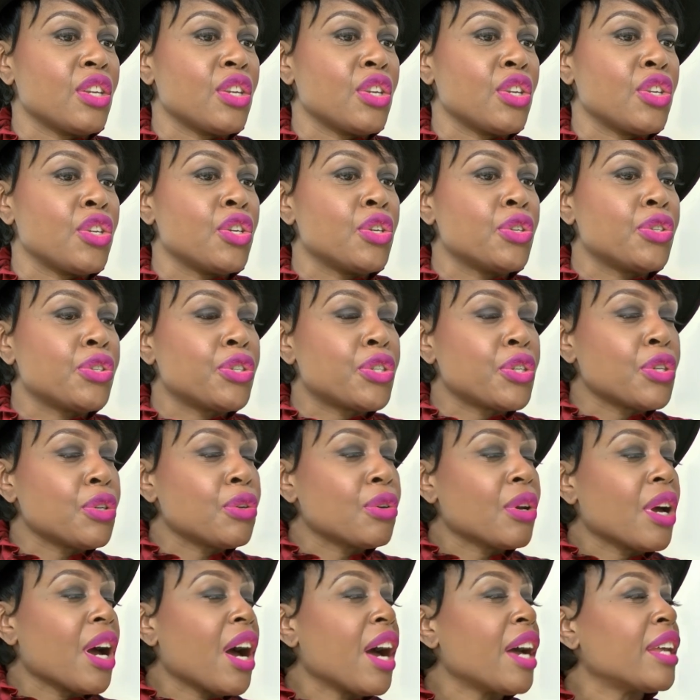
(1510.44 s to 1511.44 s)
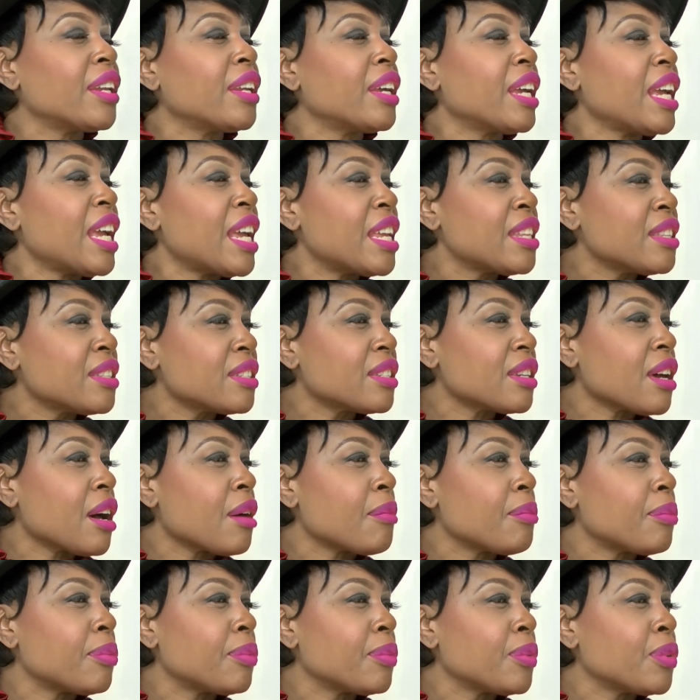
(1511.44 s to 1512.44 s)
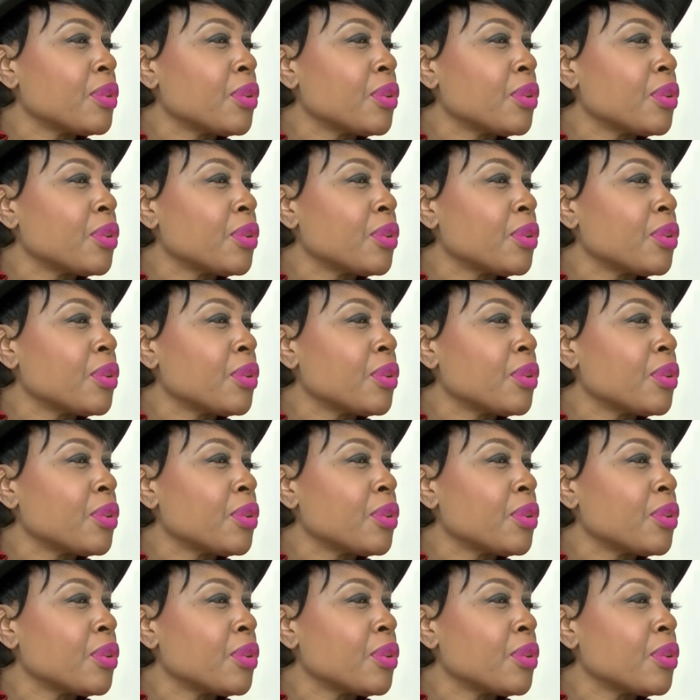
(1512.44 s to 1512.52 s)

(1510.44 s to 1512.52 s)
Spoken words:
you do kind of end up,